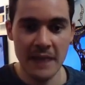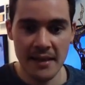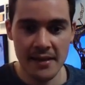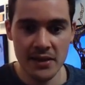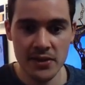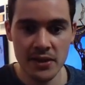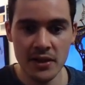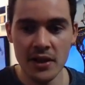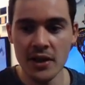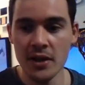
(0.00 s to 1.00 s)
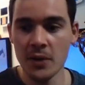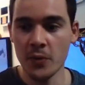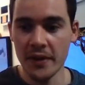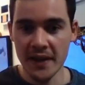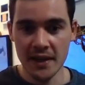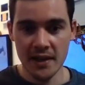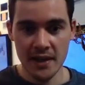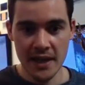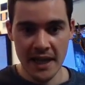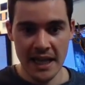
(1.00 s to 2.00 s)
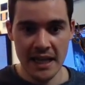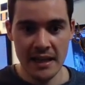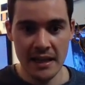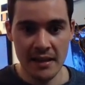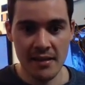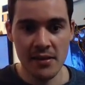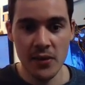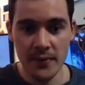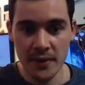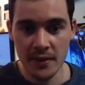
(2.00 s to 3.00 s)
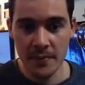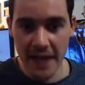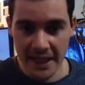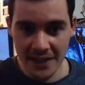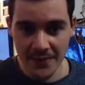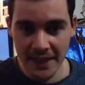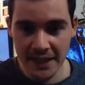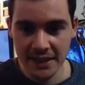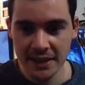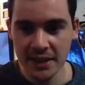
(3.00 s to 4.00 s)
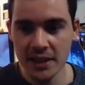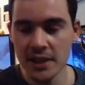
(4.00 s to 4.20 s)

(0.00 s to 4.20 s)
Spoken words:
message within a server backend file,